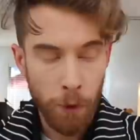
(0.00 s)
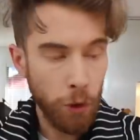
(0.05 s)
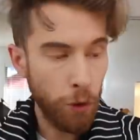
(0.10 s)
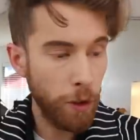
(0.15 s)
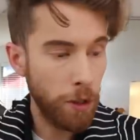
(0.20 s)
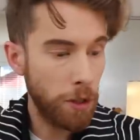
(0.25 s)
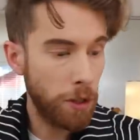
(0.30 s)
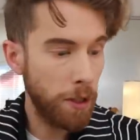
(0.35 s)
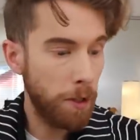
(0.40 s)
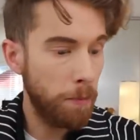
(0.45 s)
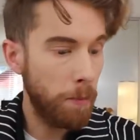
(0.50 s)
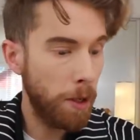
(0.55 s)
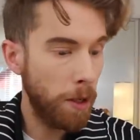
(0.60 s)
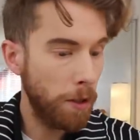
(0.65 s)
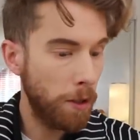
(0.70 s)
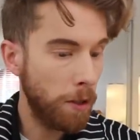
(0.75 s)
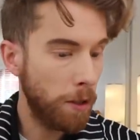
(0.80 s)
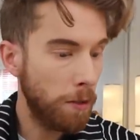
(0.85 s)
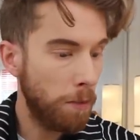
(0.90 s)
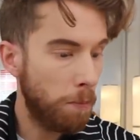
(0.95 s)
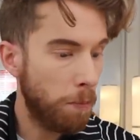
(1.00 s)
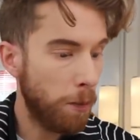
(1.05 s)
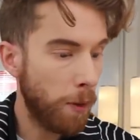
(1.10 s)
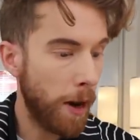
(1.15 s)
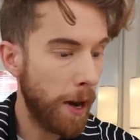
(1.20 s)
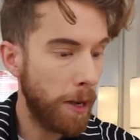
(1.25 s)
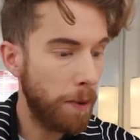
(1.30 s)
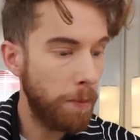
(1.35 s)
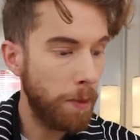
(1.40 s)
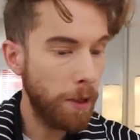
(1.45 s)
Kristen Miller,
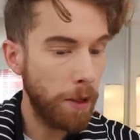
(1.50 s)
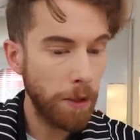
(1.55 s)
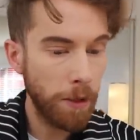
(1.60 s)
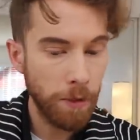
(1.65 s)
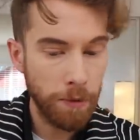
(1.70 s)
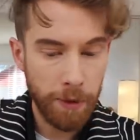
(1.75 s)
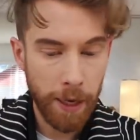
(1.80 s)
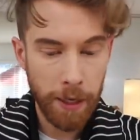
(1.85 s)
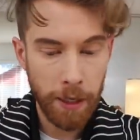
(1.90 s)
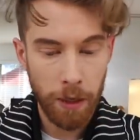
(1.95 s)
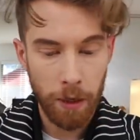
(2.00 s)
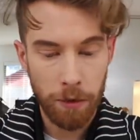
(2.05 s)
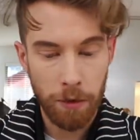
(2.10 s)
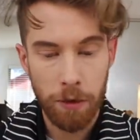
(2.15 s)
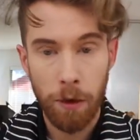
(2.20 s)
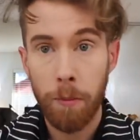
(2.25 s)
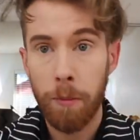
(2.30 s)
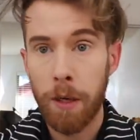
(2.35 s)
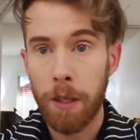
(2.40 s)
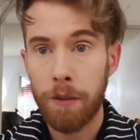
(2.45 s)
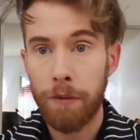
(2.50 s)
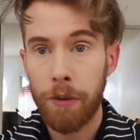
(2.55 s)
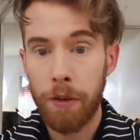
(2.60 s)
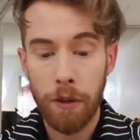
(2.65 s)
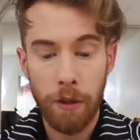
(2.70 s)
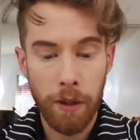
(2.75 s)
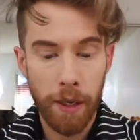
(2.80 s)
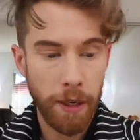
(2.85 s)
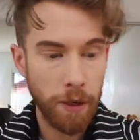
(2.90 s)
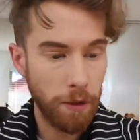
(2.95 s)
Brian Miller, thank y'all so much for
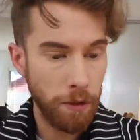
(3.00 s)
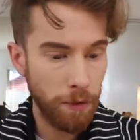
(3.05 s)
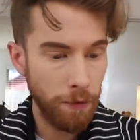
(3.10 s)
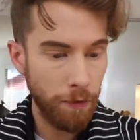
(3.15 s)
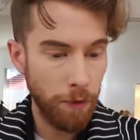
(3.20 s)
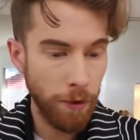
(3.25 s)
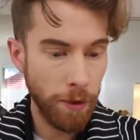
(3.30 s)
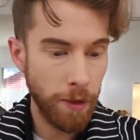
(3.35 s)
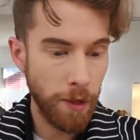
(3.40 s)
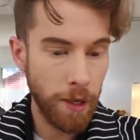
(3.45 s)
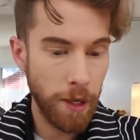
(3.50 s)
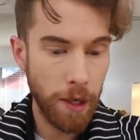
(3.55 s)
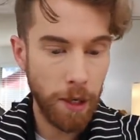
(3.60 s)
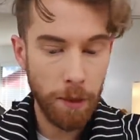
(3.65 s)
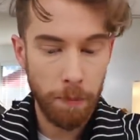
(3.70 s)
the letters, for the